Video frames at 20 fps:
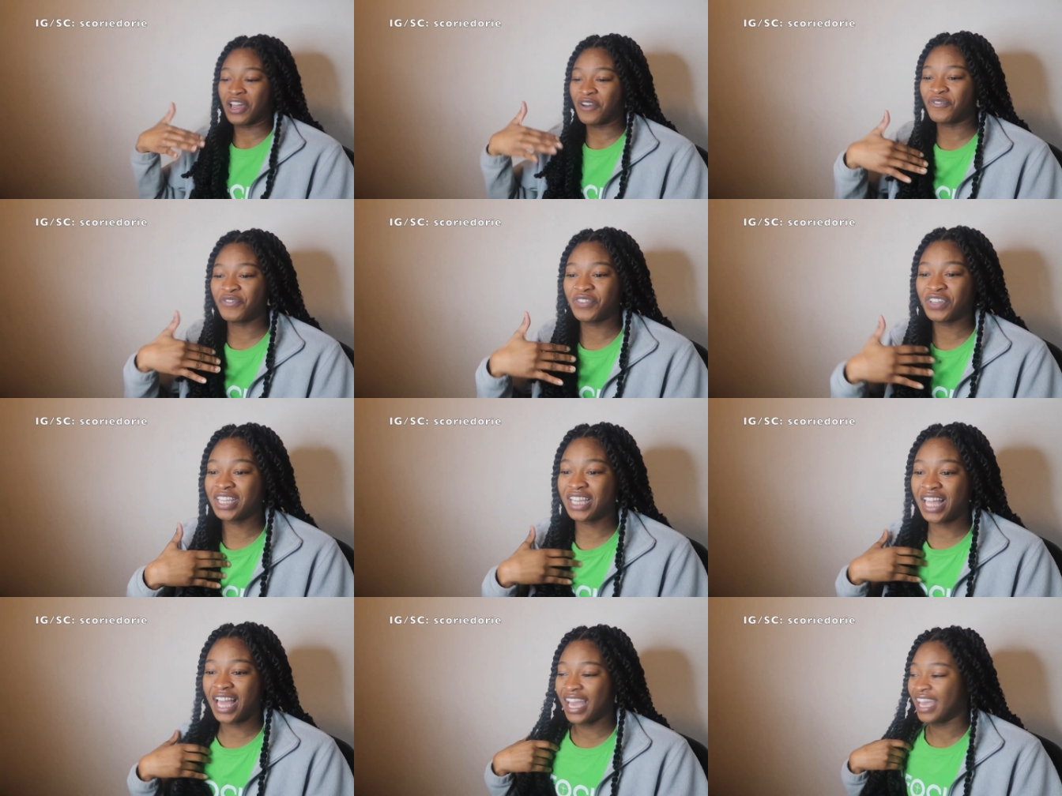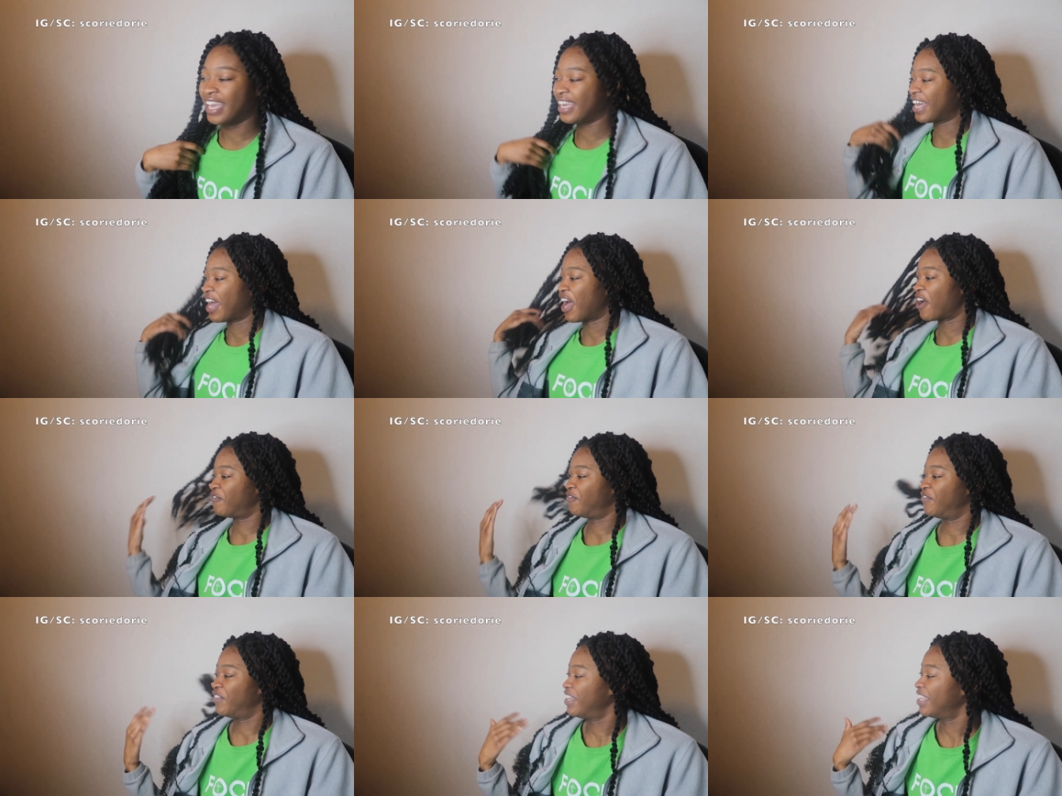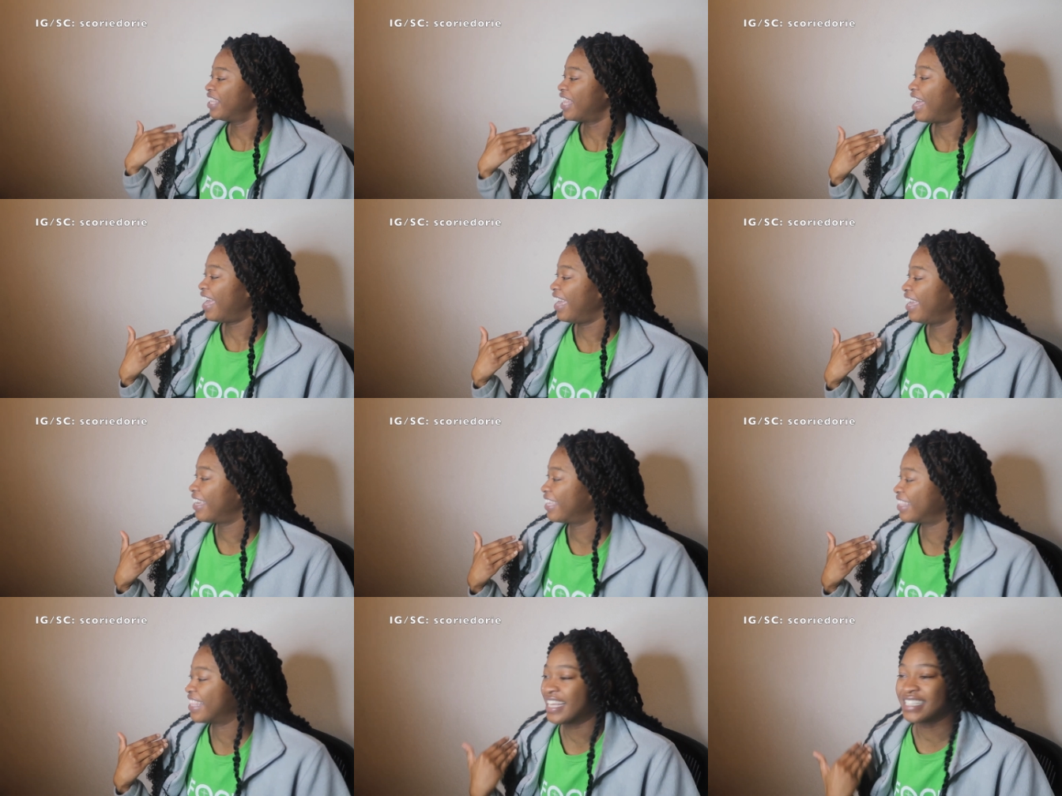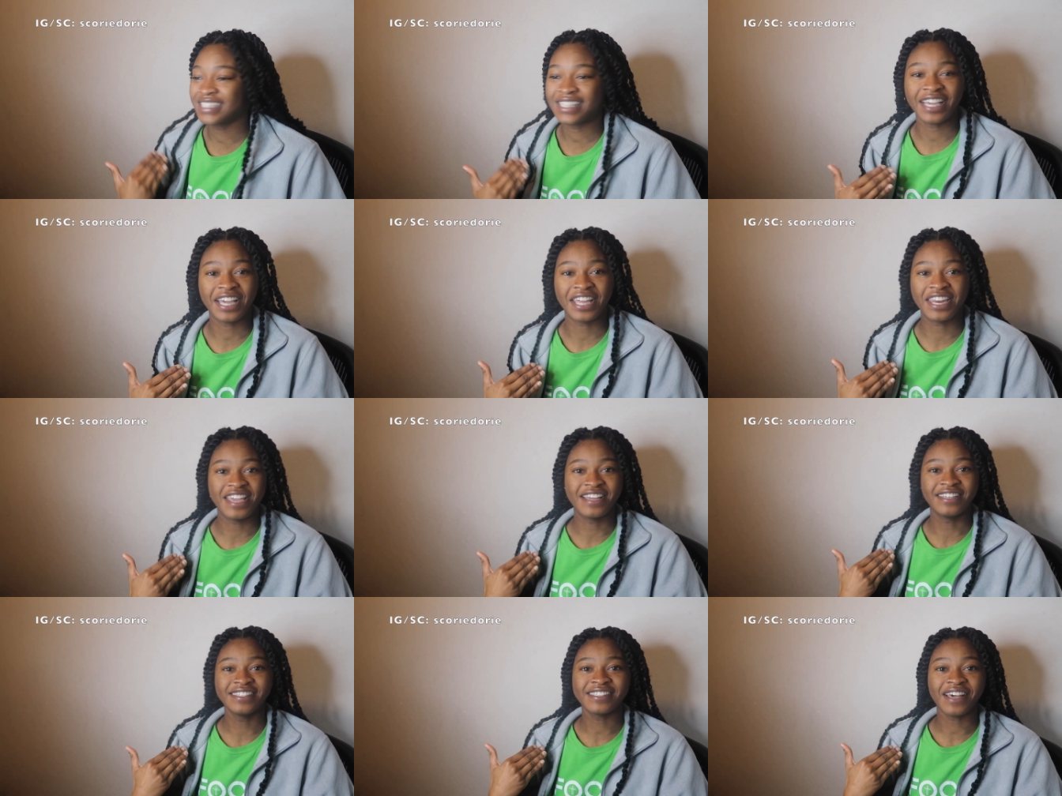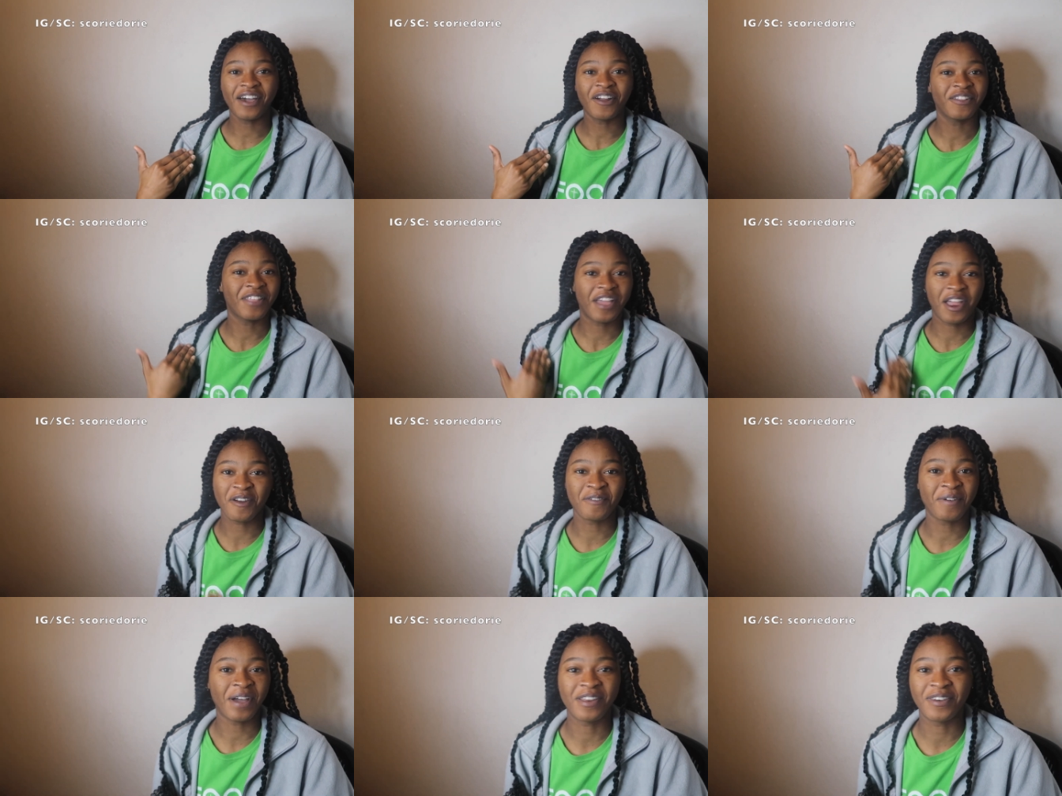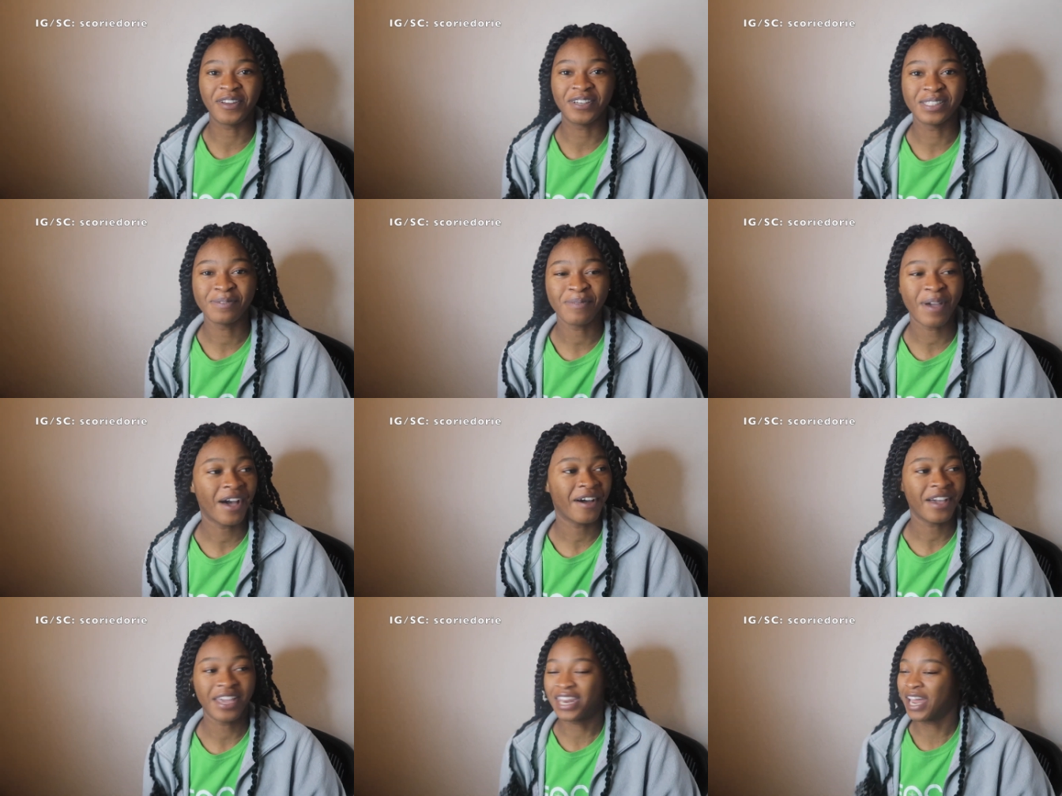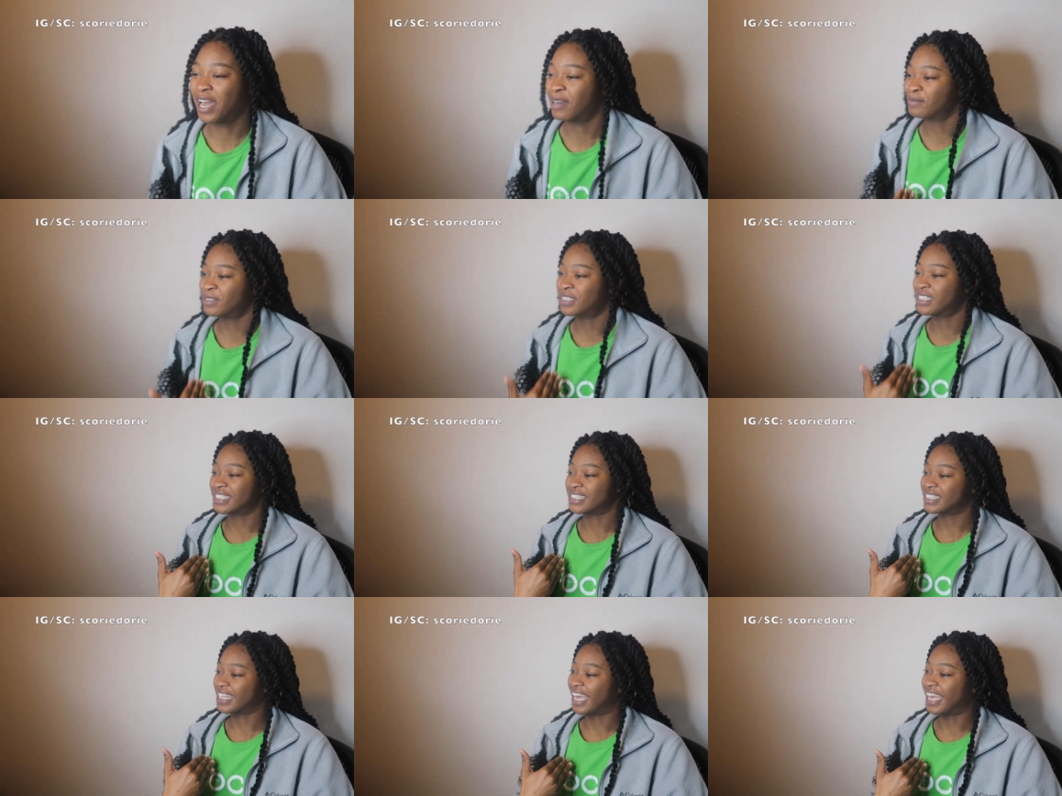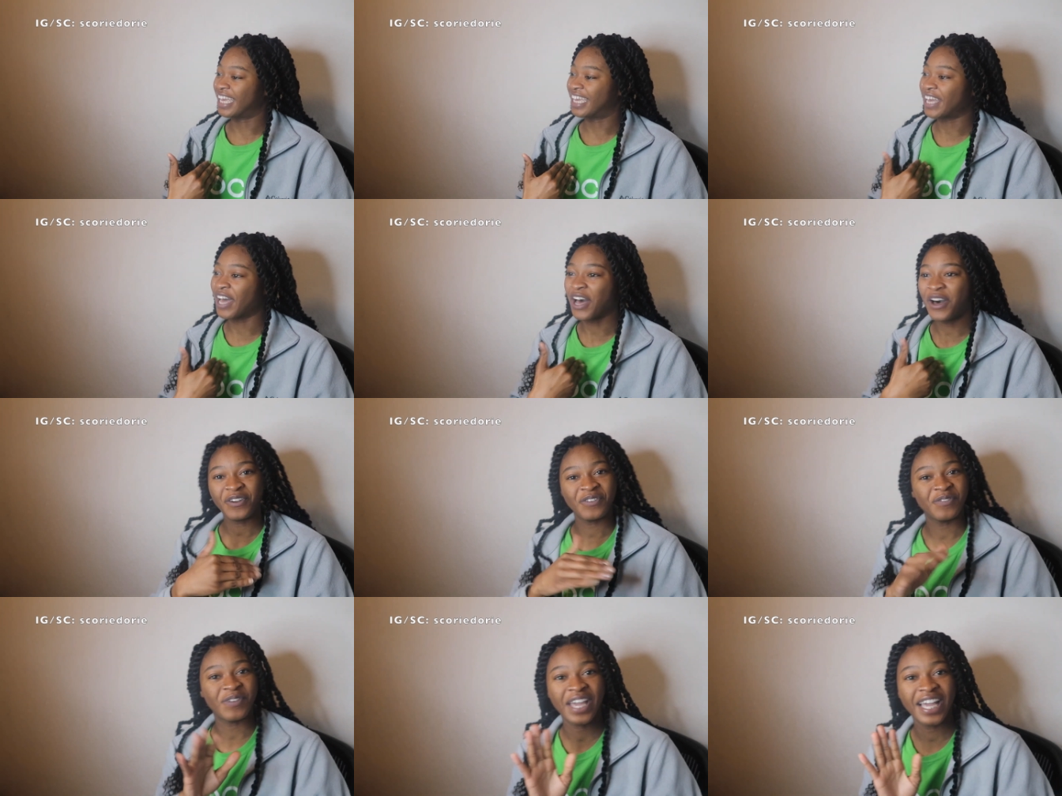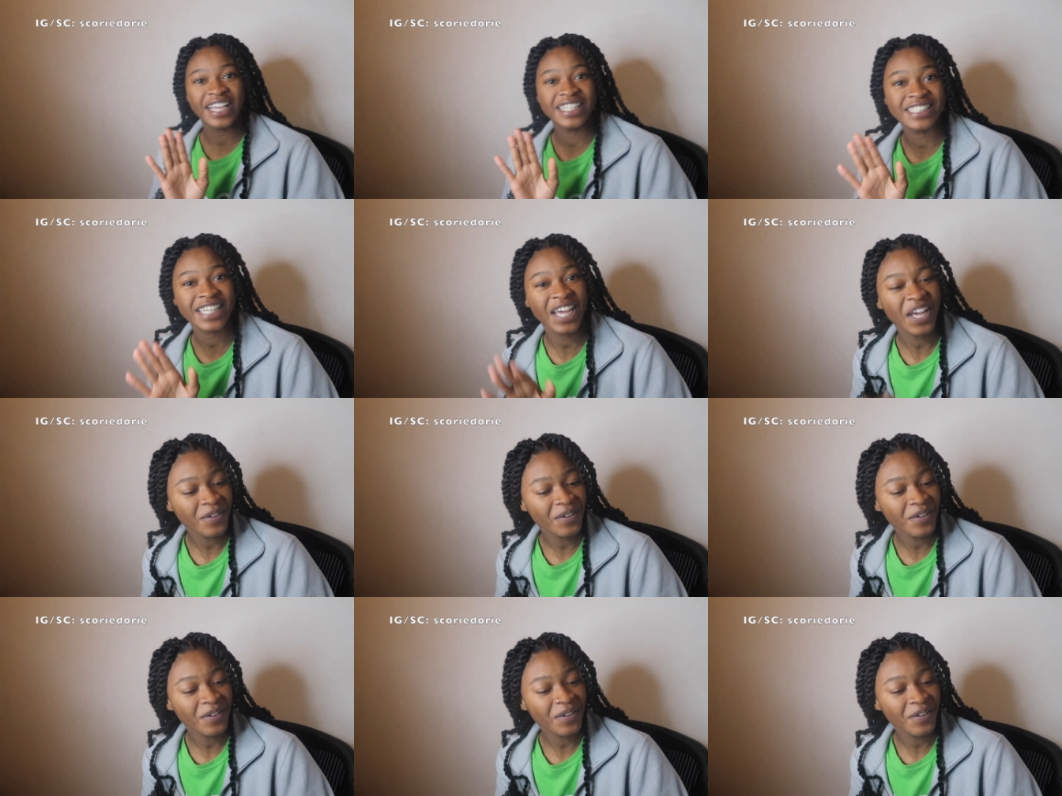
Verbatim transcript: I feel like I feel like that's like an insider that everybody knows about, and I'm just like, oh my gosh.